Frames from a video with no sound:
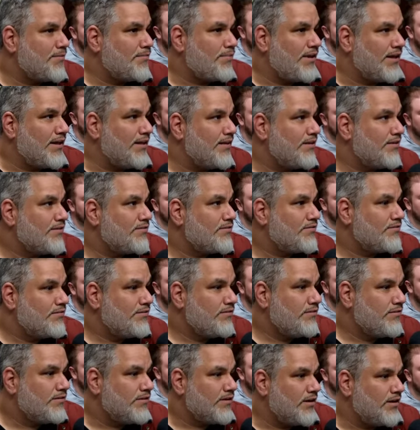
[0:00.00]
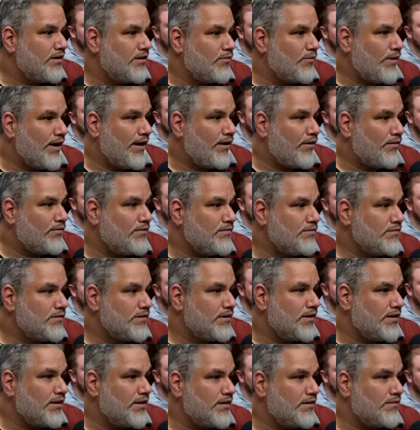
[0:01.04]
to play this? Oh, wow.
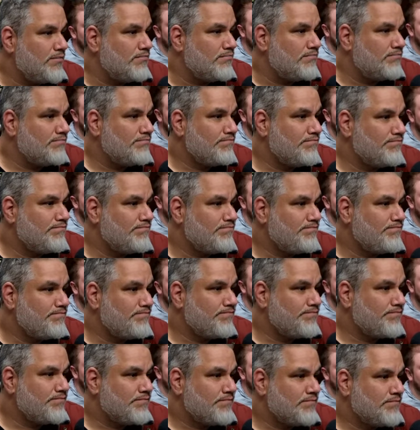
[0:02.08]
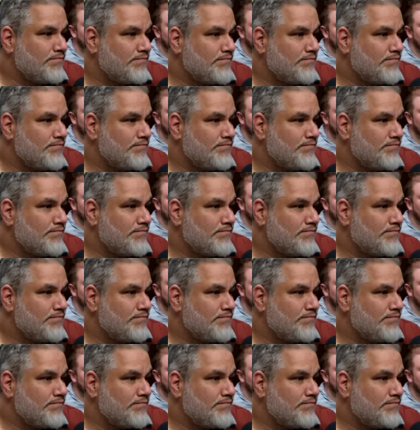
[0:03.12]
Um, that's brutal.